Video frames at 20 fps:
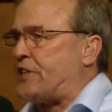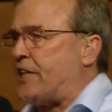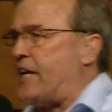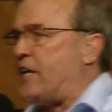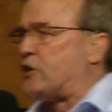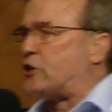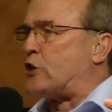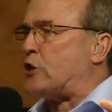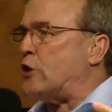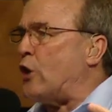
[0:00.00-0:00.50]
and
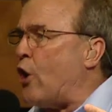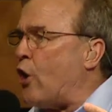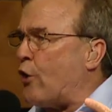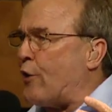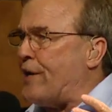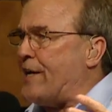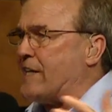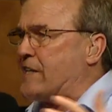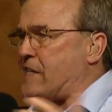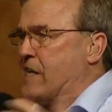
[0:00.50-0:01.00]
his
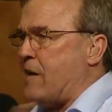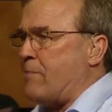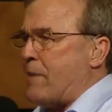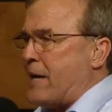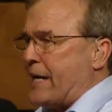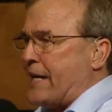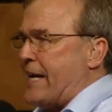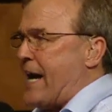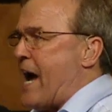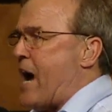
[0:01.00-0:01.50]
glory to come
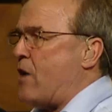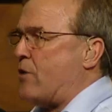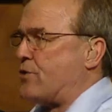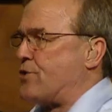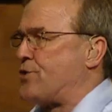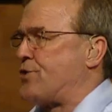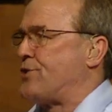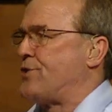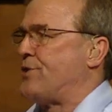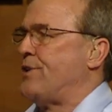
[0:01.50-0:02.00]

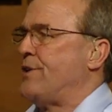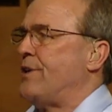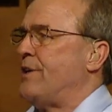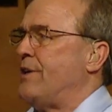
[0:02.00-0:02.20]
unannounced.